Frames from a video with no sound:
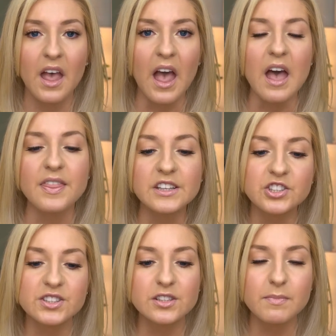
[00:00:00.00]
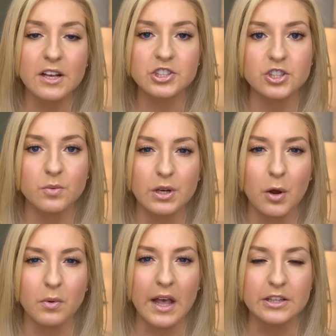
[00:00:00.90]
and then just to make sure we
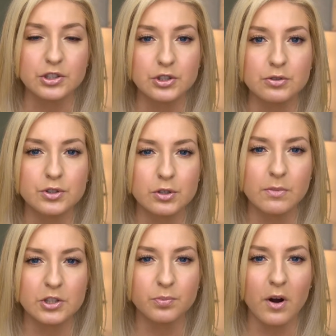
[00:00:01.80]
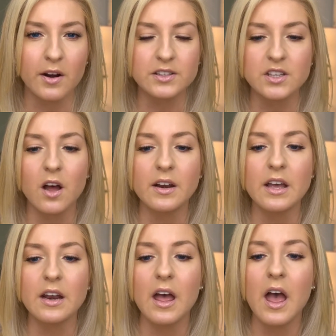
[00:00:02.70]
don't get too much product on
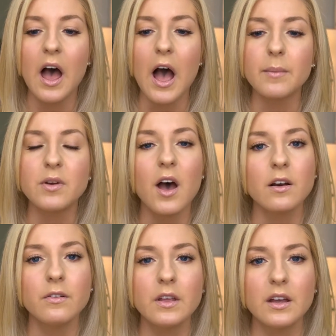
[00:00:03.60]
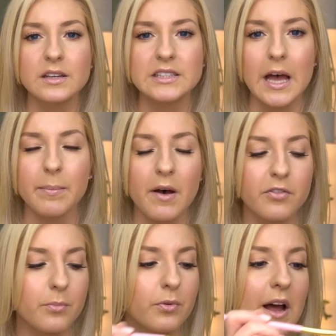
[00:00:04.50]
it, I'm not only gonna tap off
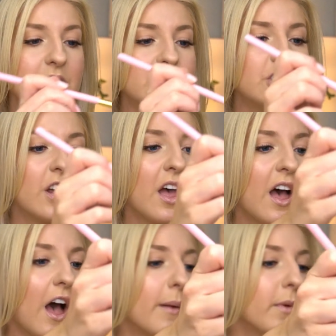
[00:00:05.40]
the brush, I'm